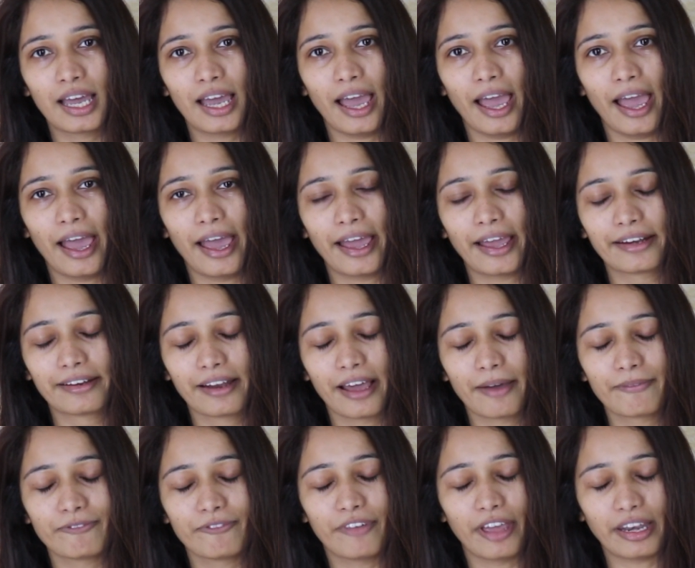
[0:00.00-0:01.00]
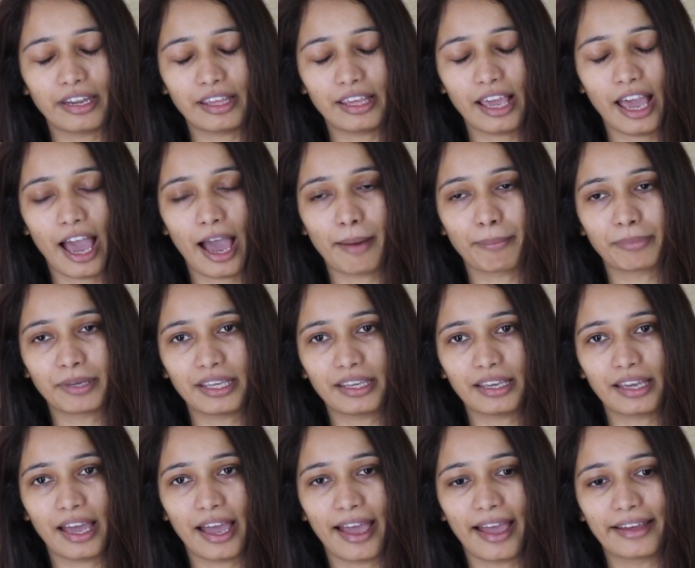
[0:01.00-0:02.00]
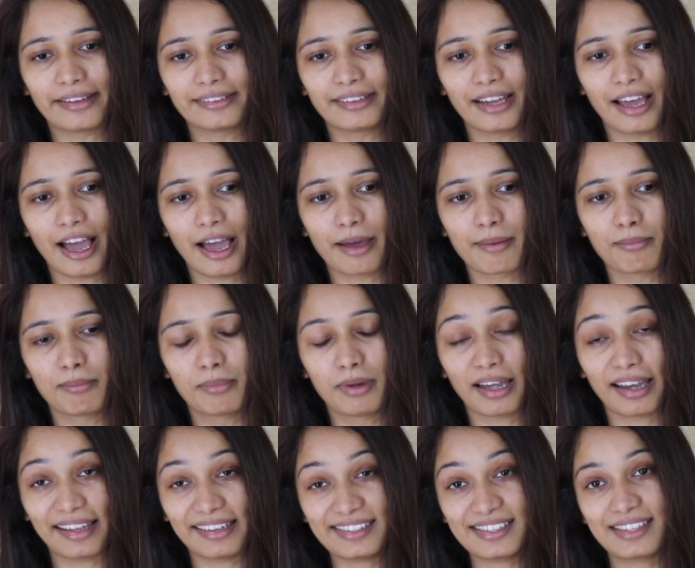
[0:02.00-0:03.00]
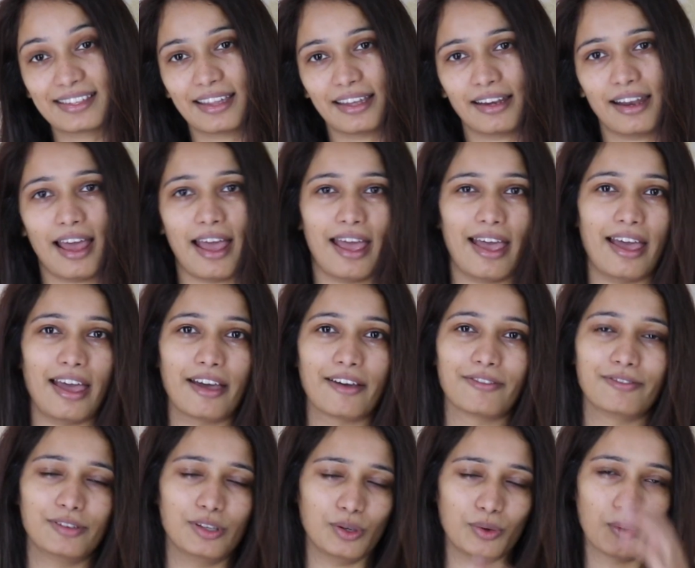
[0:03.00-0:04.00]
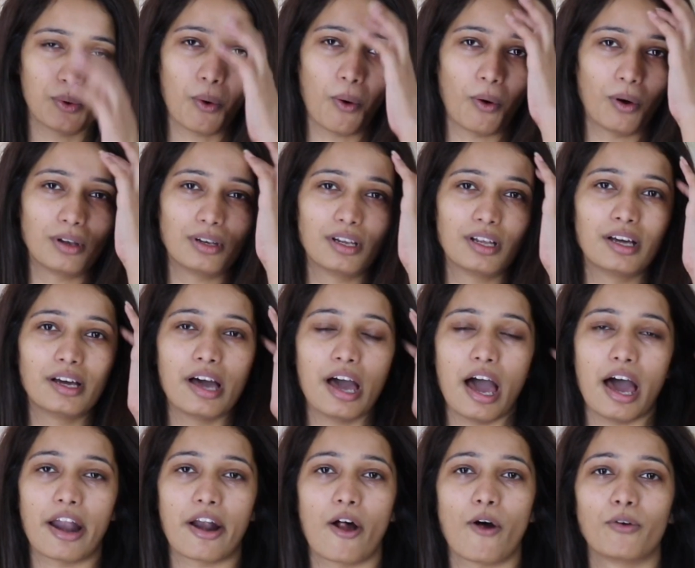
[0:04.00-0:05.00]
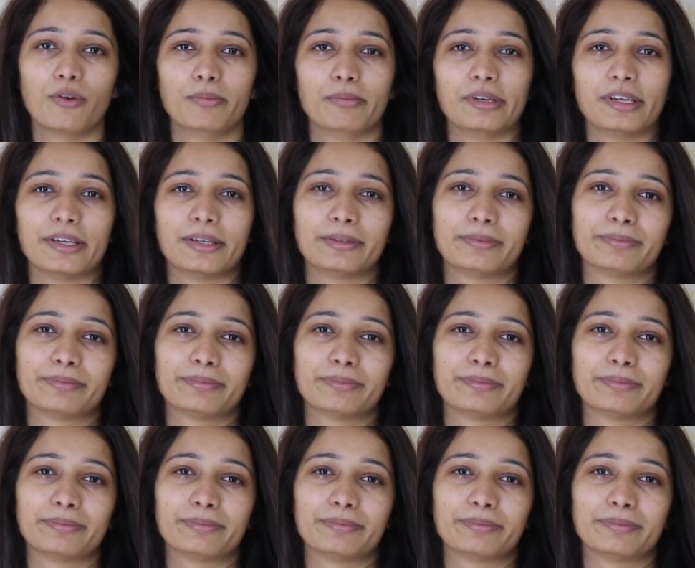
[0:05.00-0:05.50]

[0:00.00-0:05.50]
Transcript: and I'm very happy and I'm blessed that I have you all around me.